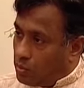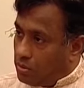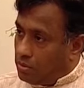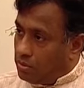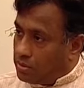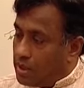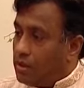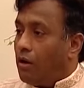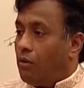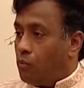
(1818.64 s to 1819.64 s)
world
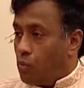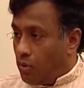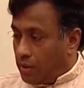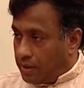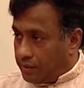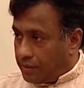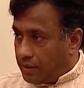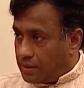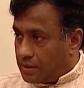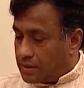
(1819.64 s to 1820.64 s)
of worldly
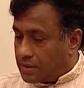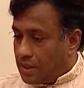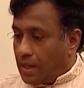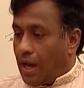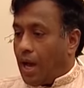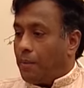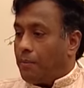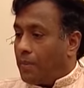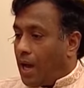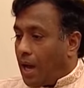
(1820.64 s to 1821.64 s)
things.
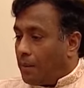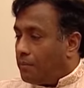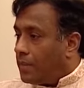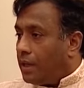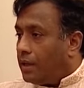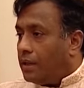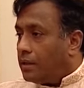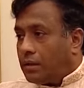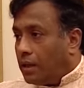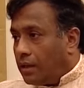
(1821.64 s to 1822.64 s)
I'm
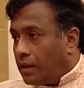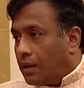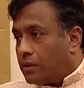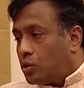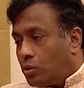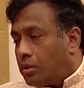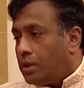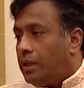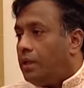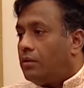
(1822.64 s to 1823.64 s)
in,
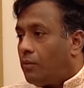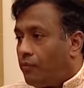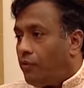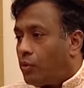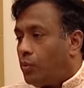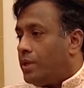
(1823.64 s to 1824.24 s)
totally in comfort